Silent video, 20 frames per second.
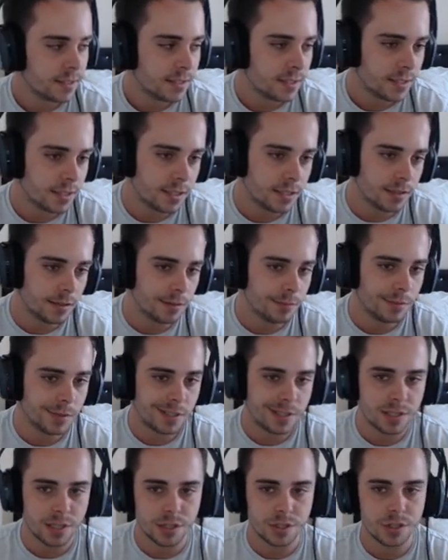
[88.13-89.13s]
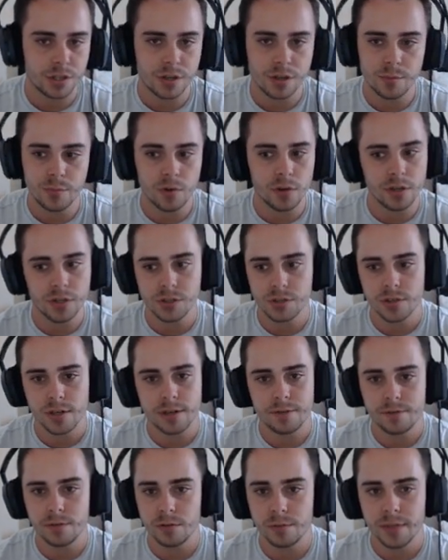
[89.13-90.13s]
Um, it's such a good one in
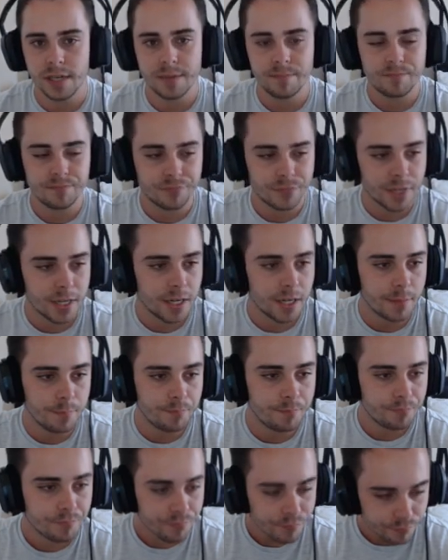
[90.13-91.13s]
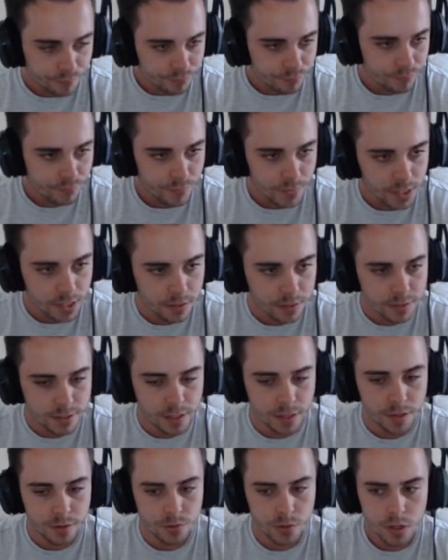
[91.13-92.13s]
draft format. Um,
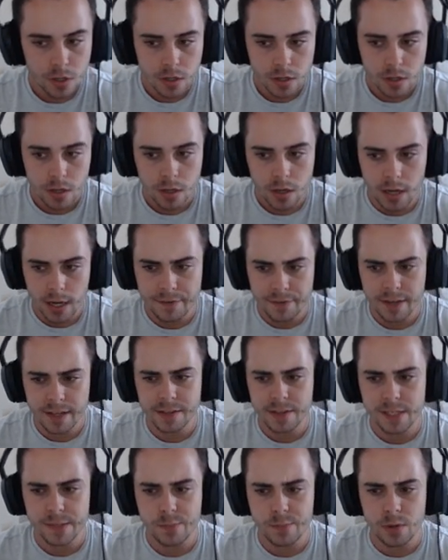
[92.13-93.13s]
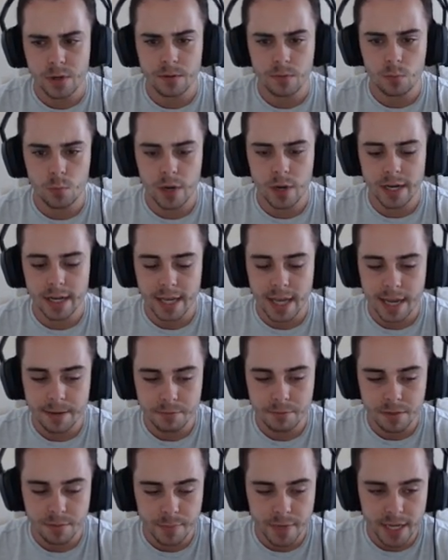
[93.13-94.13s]
so I think at this point, when it came
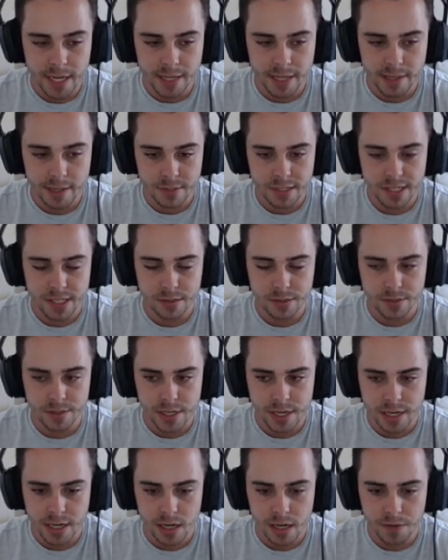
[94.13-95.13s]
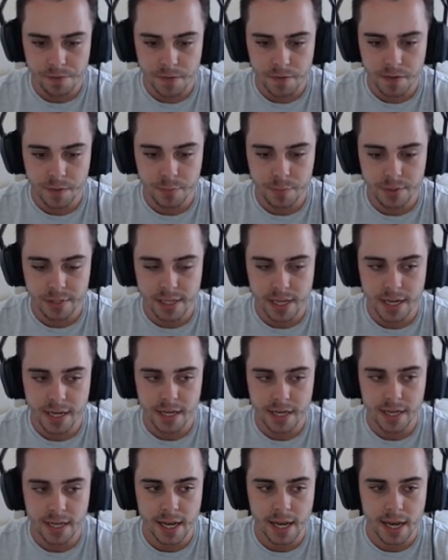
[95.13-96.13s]
to me, there was still Zygarde 50%
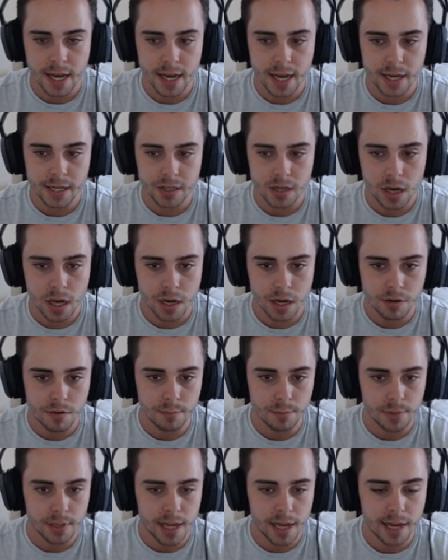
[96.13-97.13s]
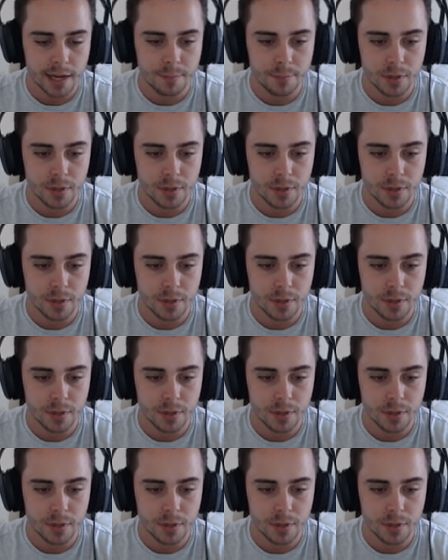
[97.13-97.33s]
and Kyurem Black.